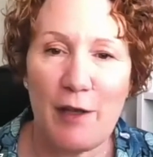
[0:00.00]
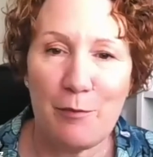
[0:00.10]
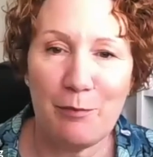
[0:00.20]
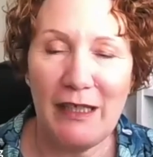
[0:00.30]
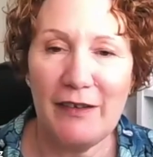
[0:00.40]

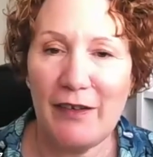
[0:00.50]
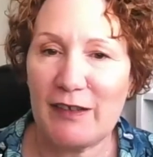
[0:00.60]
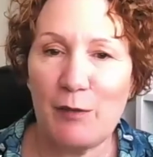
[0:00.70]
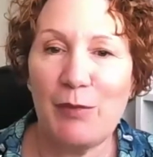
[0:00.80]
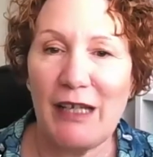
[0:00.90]
Does that
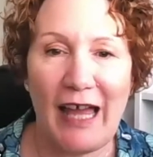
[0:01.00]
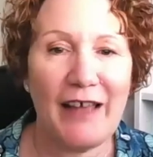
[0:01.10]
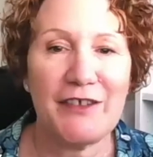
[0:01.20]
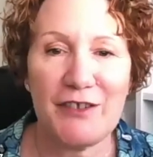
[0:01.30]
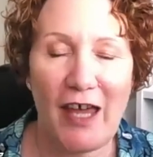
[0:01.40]
mean that somebody
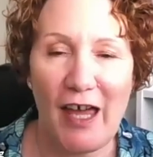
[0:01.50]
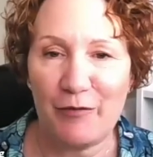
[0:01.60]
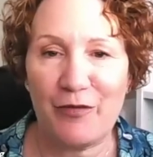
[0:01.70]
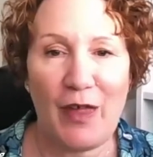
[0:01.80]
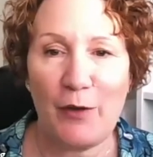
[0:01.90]
has to
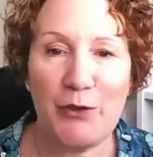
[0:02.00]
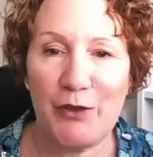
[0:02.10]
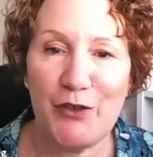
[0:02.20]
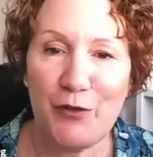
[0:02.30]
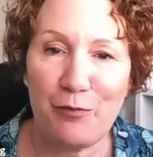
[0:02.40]
have
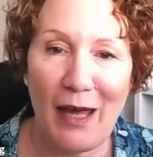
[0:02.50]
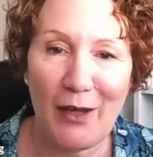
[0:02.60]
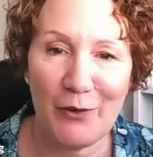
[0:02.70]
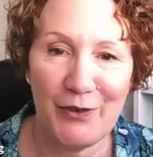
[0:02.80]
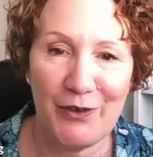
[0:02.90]
thousands of
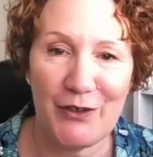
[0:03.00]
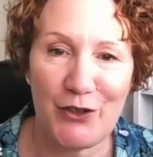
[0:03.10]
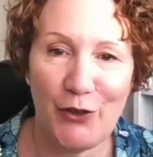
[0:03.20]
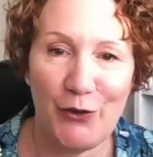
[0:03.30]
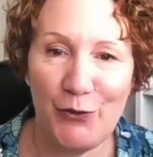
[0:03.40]
pounds
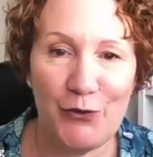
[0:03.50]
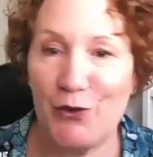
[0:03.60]
to